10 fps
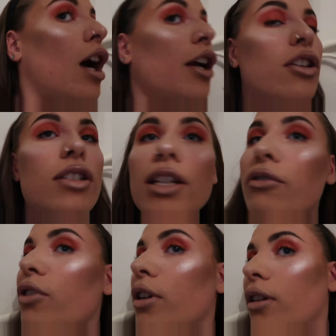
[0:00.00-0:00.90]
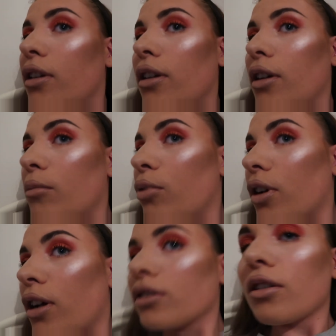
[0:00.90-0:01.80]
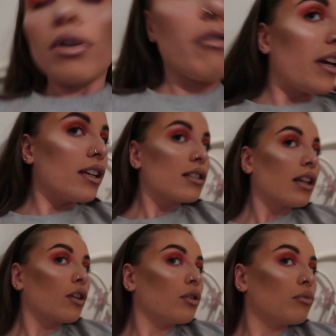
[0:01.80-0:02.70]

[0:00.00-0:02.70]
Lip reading: I use different products on my face that I don't